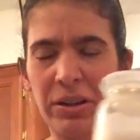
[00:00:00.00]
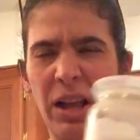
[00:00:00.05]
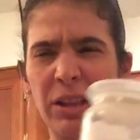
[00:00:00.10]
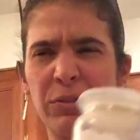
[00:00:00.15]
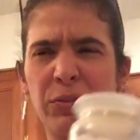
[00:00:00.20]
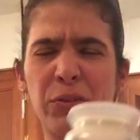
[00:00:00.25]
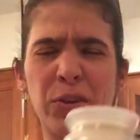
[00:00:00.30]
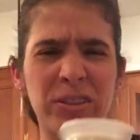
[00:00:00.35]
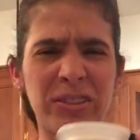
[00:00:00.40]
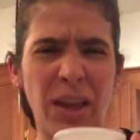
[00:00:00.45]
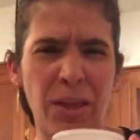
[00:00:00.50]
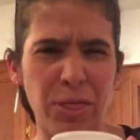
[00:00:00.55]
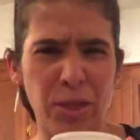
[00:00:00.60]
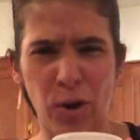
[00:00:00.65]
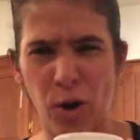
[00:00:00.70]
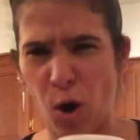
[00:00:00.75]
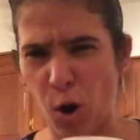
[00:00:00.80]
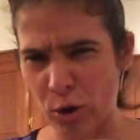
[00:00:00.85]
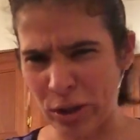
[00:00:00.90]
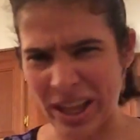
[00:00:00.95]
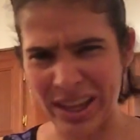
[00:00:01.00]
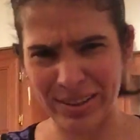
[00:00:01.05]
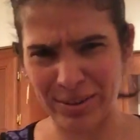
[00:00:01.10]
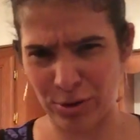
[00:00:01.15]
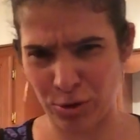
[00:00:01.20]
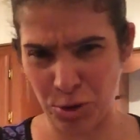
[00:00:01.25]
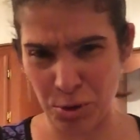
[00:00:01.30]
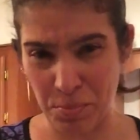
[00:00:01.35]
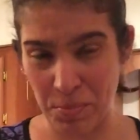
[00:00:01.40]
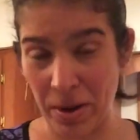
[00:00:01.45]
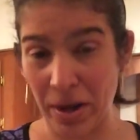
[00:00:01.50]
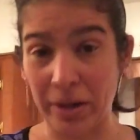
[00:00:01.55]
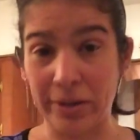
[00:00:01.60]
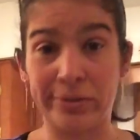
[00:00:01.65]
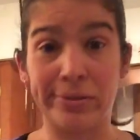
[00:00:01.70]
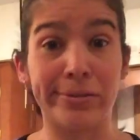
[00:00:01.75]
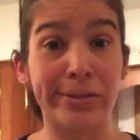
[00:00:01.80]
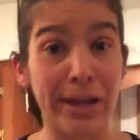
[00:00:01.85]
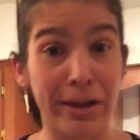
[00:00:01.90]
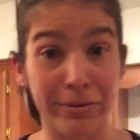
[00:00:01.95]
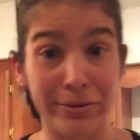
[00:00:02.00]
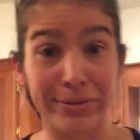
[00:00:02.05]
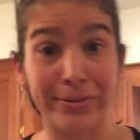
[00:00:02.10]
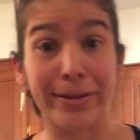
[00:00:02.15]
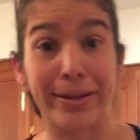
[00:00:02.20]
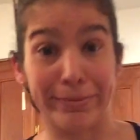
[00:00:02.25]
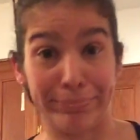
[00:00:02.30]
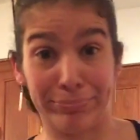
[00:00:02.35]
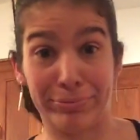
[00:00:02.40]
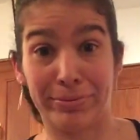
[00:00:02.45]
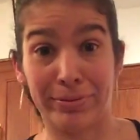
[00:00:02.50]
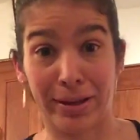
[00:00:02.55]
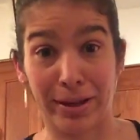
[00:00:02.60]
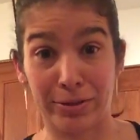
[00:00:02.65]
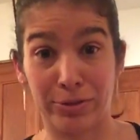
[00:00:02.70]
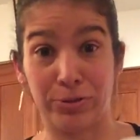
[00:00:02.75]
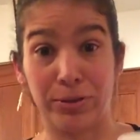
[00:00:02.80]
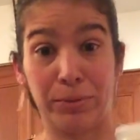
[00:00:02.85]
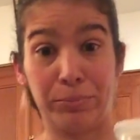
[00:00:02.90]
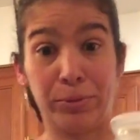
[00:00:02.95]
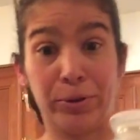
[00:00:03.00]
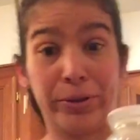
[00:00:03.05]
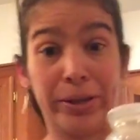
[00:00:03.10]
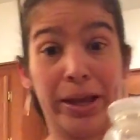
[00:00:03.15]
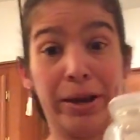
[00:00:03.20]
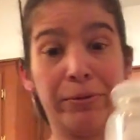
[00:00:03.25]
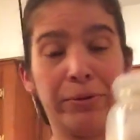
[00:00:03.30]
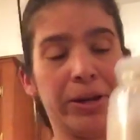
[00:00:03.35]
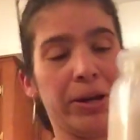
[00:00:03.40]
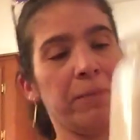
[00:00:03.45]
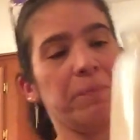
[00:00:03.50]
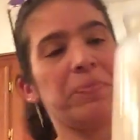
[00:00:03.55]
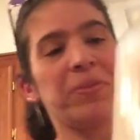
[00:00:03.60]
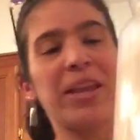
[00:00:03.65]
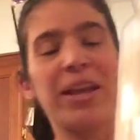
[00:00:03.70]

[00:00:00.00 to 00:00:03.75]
At first I thought, oh, that's too much. Now it's like, I should have bought that one.